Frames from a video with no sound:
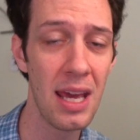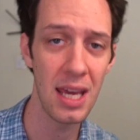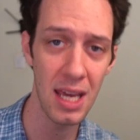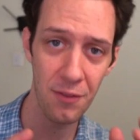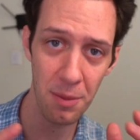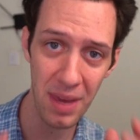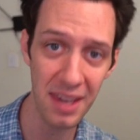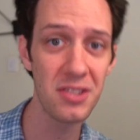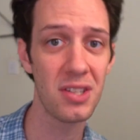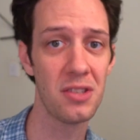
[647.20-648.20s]
If it
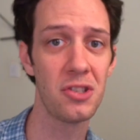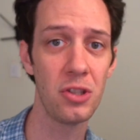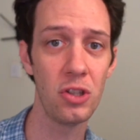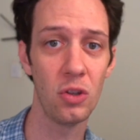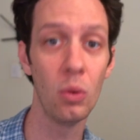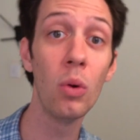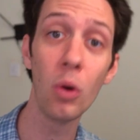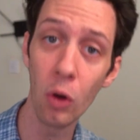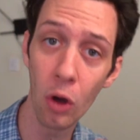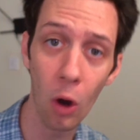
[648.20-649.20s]
makes sense to you,
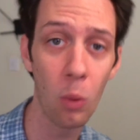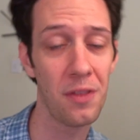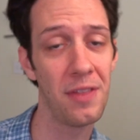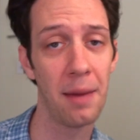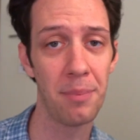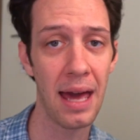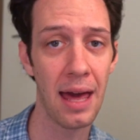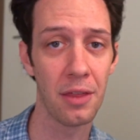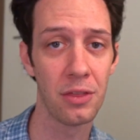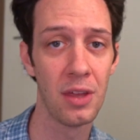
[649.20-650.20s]
go with that
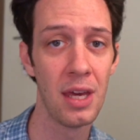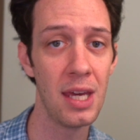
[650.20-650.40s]
path.